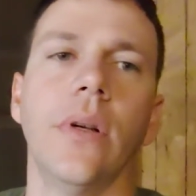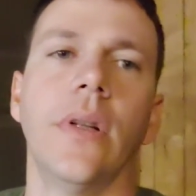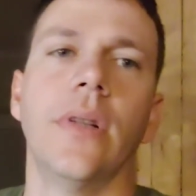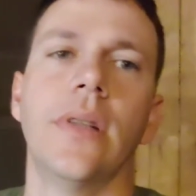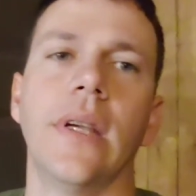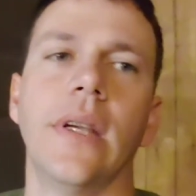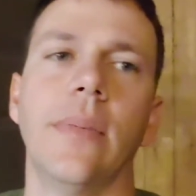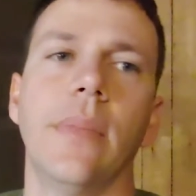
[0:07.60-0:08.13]

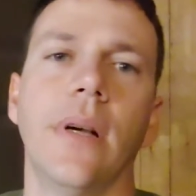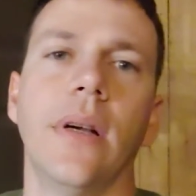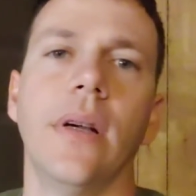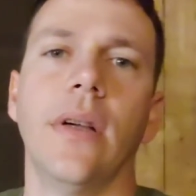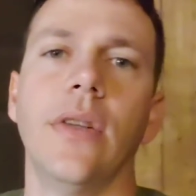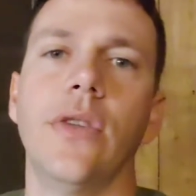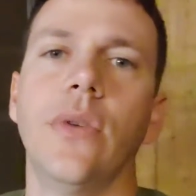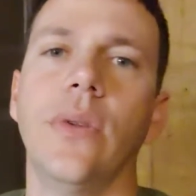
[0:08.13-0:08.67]
to take
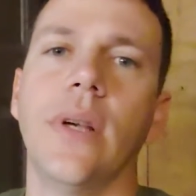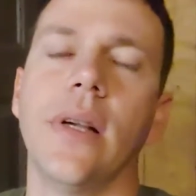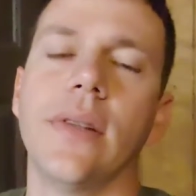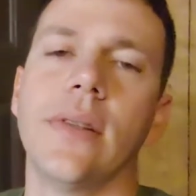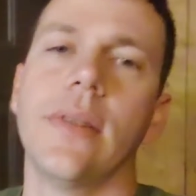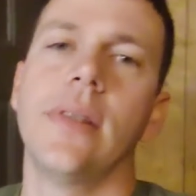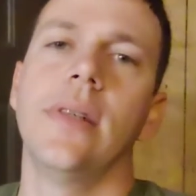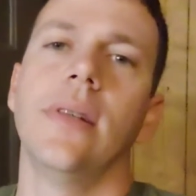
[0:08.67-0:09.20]
my
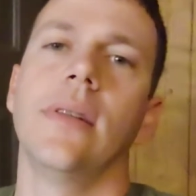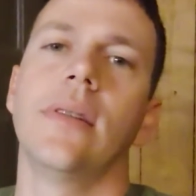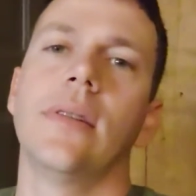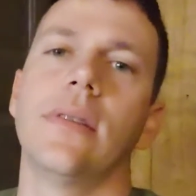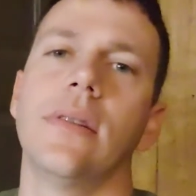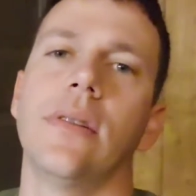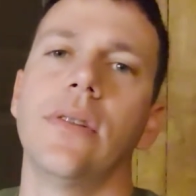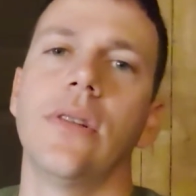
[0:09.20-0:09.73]

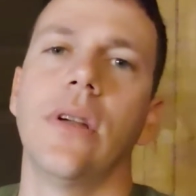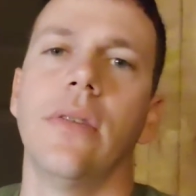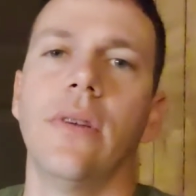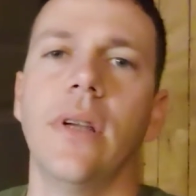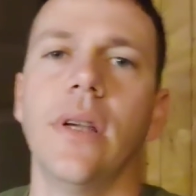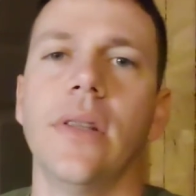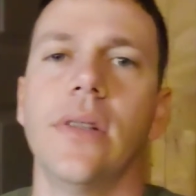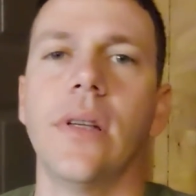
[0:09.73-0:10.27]
2006
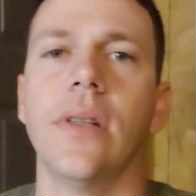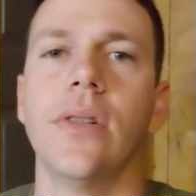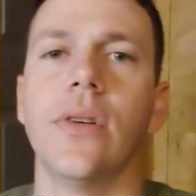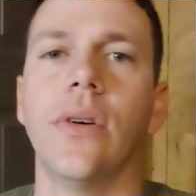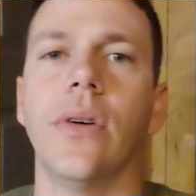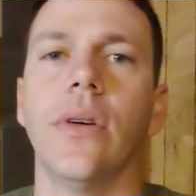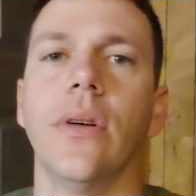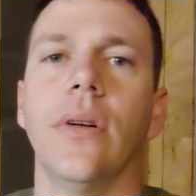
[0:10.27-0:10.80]
Chevy
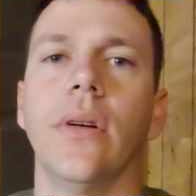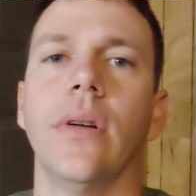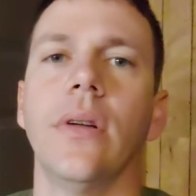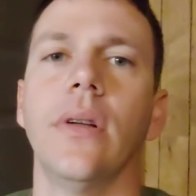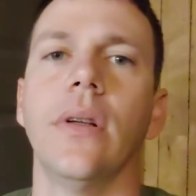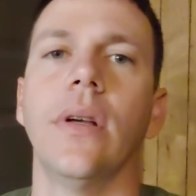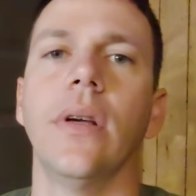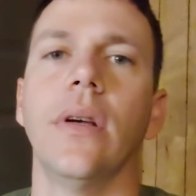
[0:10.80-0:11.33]
HHR
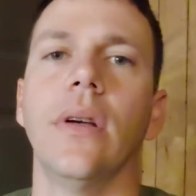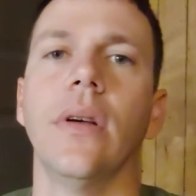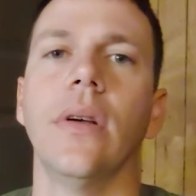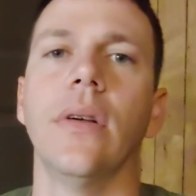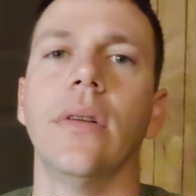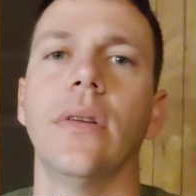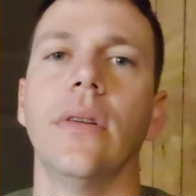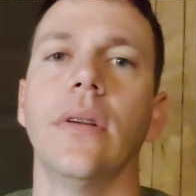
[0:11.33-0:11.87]

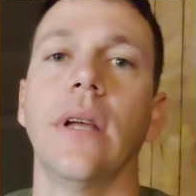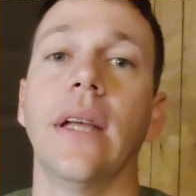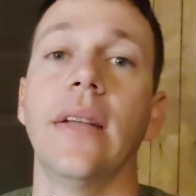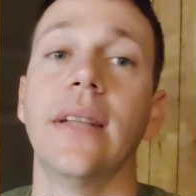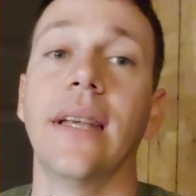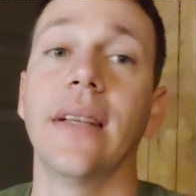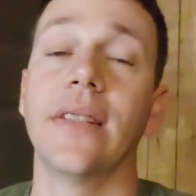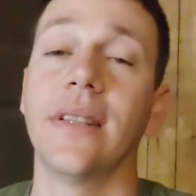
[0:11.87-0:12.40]

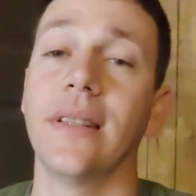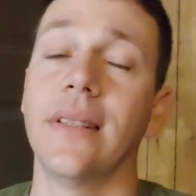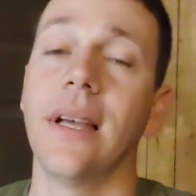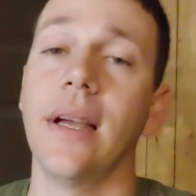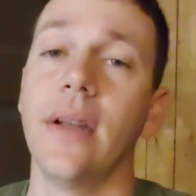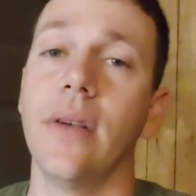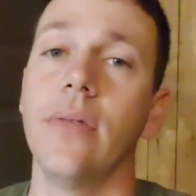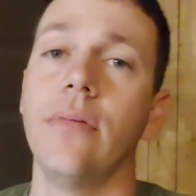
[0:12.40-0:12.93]
and take it to the
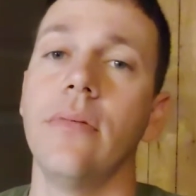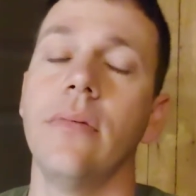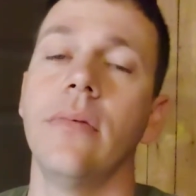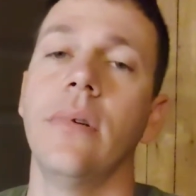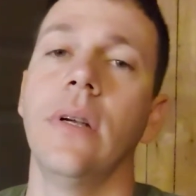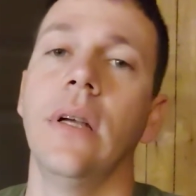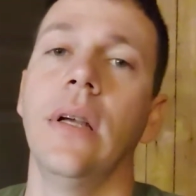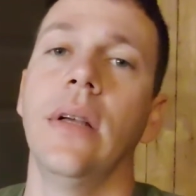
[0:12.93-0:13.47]
dyno,
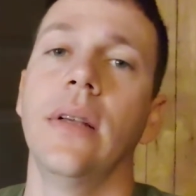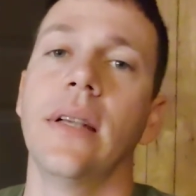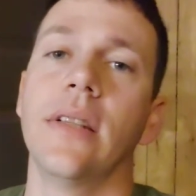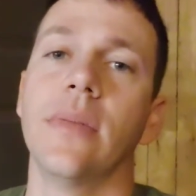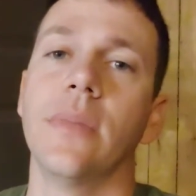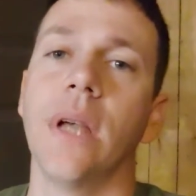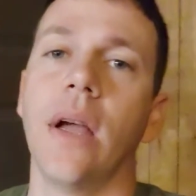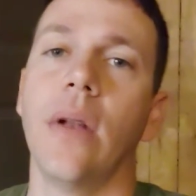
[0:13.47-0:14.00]
get
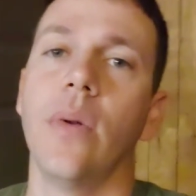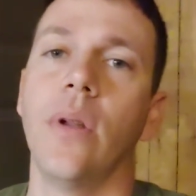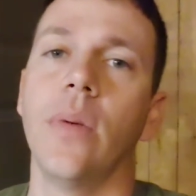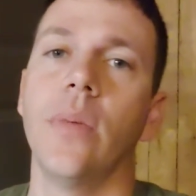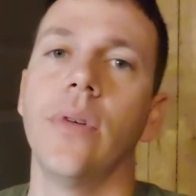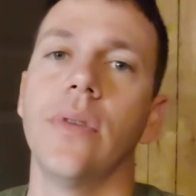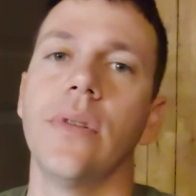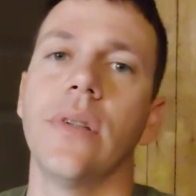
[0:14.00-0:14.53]
some dyno
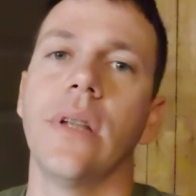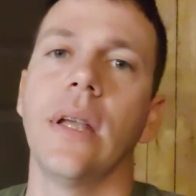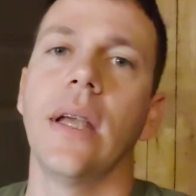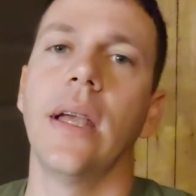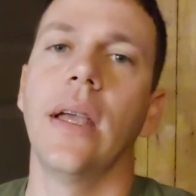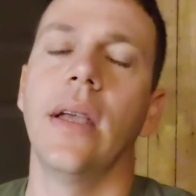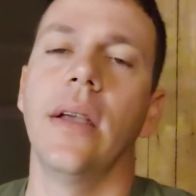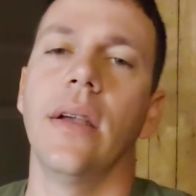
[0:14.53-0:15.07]
numbers,
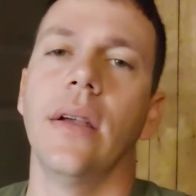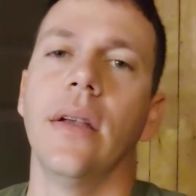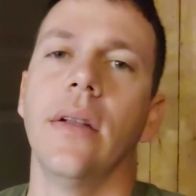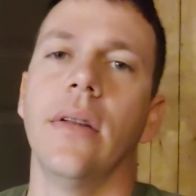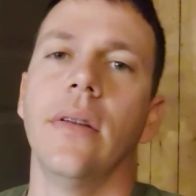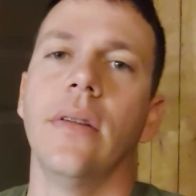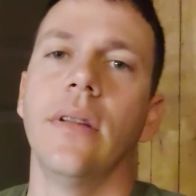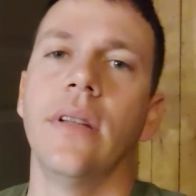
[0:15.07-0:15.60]

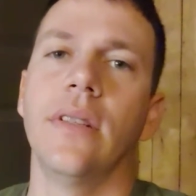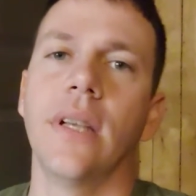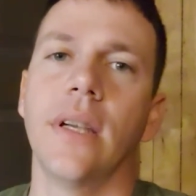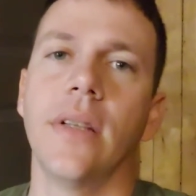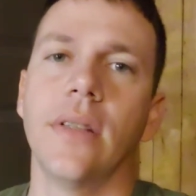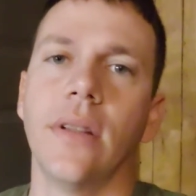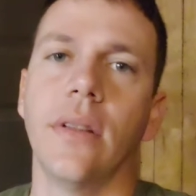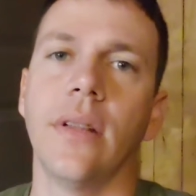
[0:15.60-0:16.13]
and then take
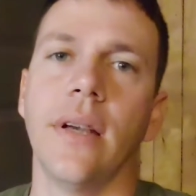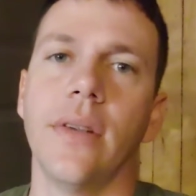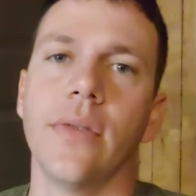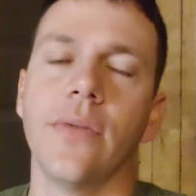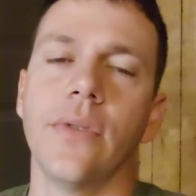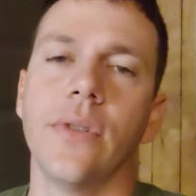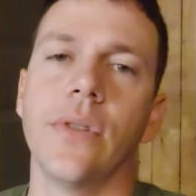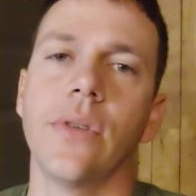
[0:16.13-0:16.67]
it to the
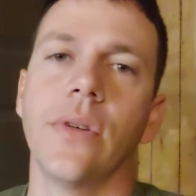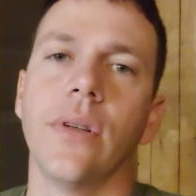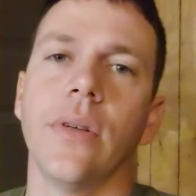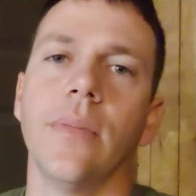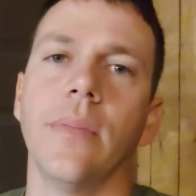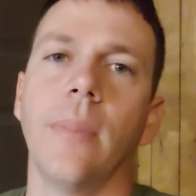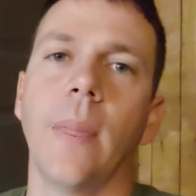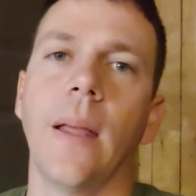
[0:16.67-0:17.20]
1,000-foot
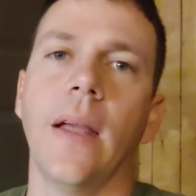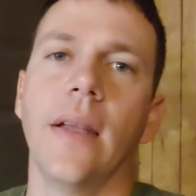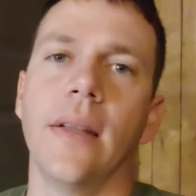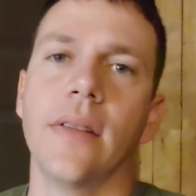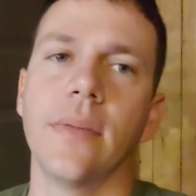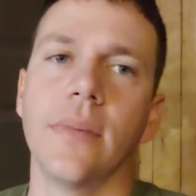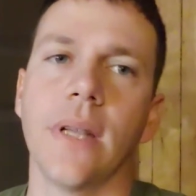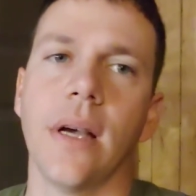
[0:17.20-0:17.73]
strip and
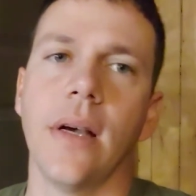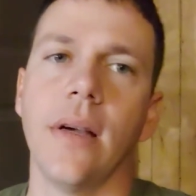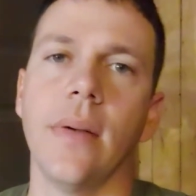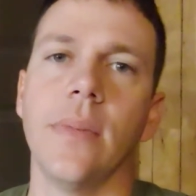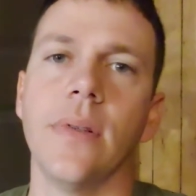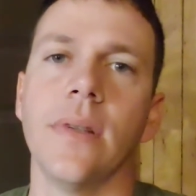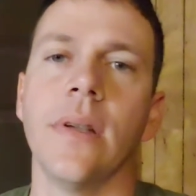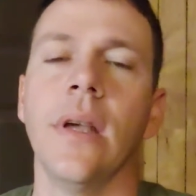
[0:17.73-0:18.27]
get some
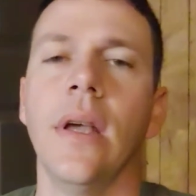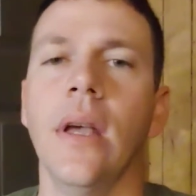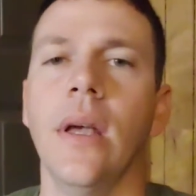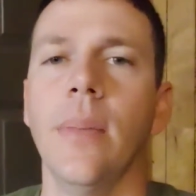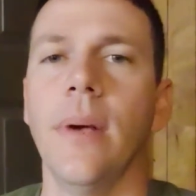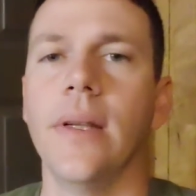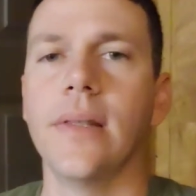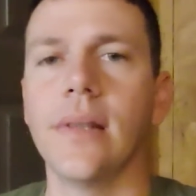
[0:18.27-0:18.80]
times.
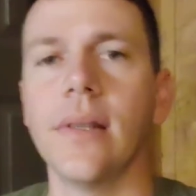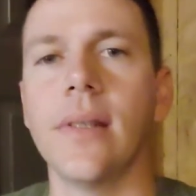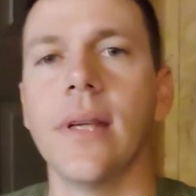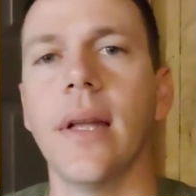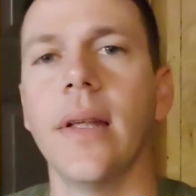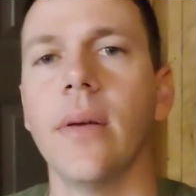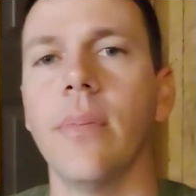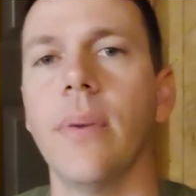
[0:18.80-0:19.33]
Basically
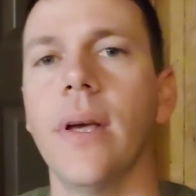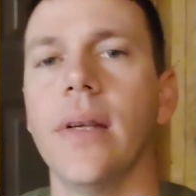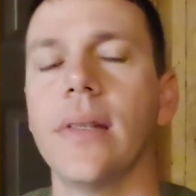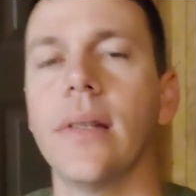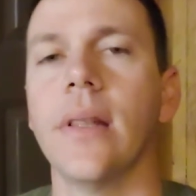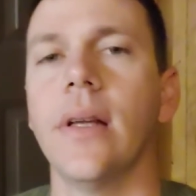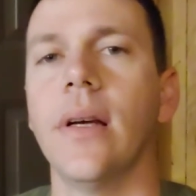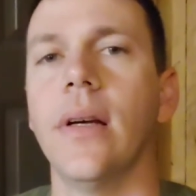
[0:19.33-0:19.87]
setting a
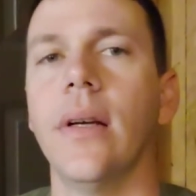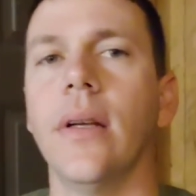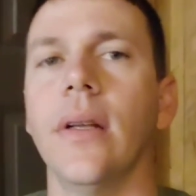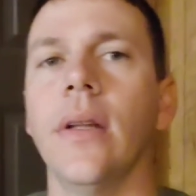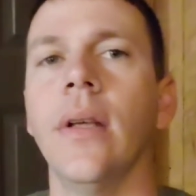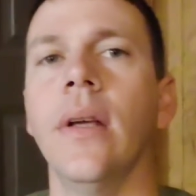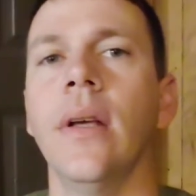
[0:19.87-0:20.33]
baseline